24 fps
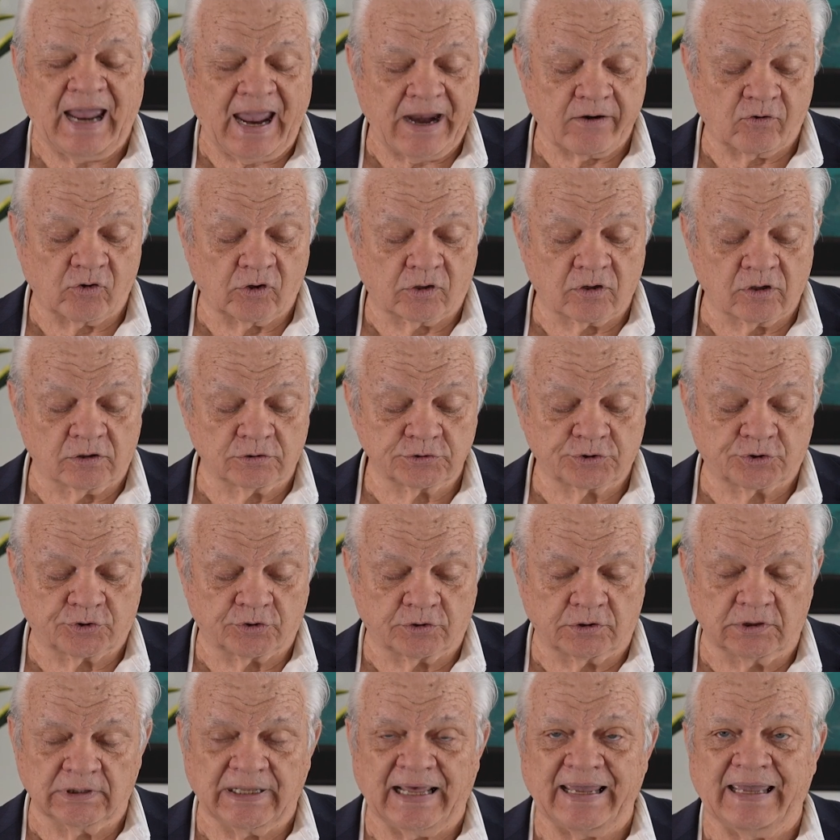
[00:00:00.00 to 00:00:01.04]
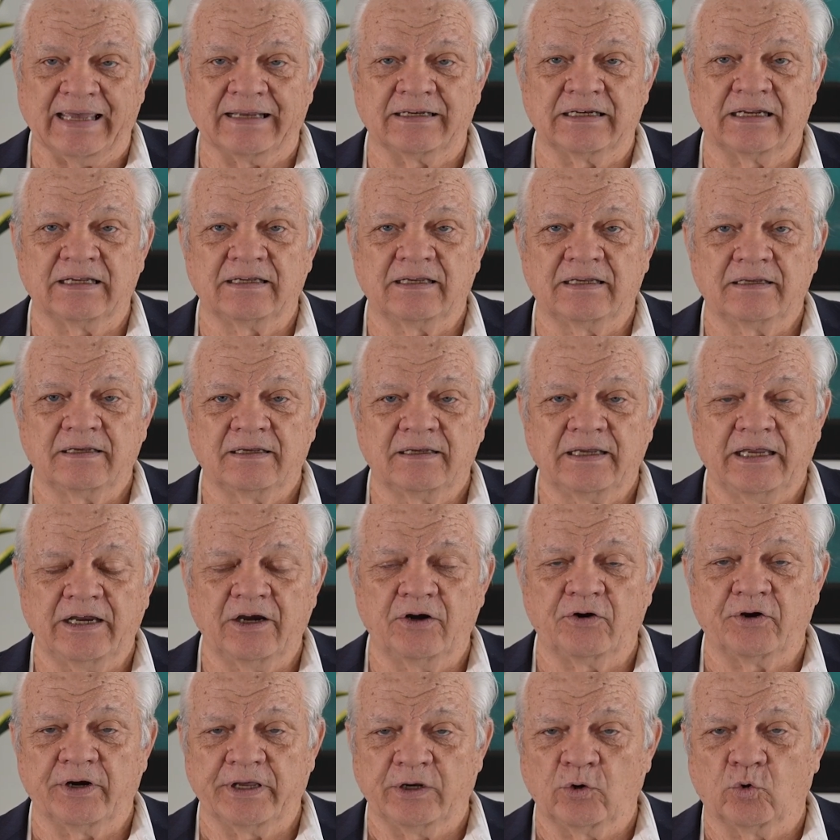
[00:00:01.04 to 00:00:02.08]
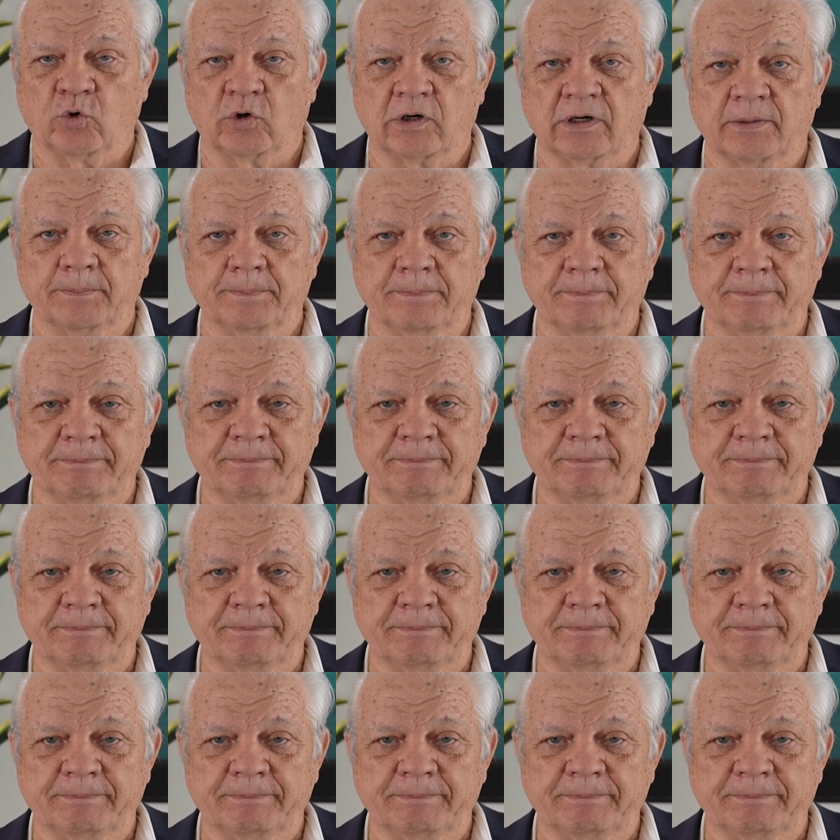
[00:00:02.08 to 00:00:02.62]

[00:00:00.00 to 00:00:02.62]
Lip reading: agricultural land here in Orem.